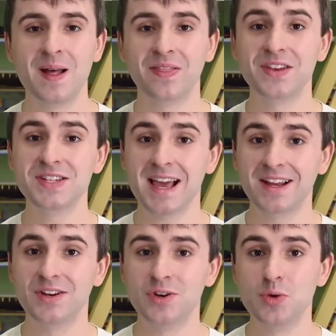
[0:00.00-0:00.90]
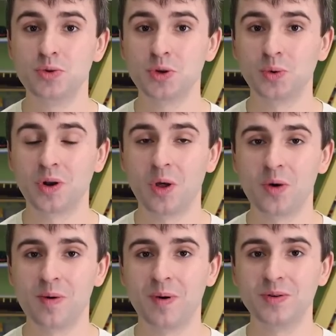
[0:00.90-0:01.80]
The second new tooled
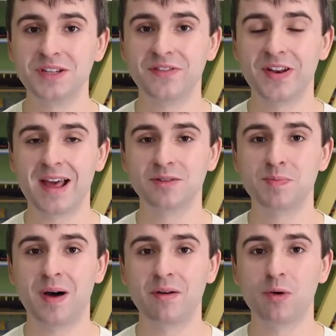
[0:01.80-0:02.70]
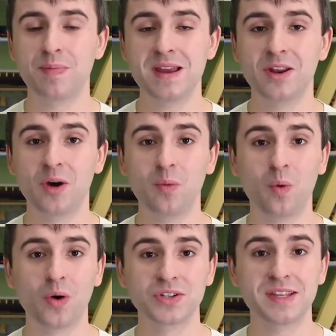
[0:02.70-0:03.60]
locomotive announced by Rapido was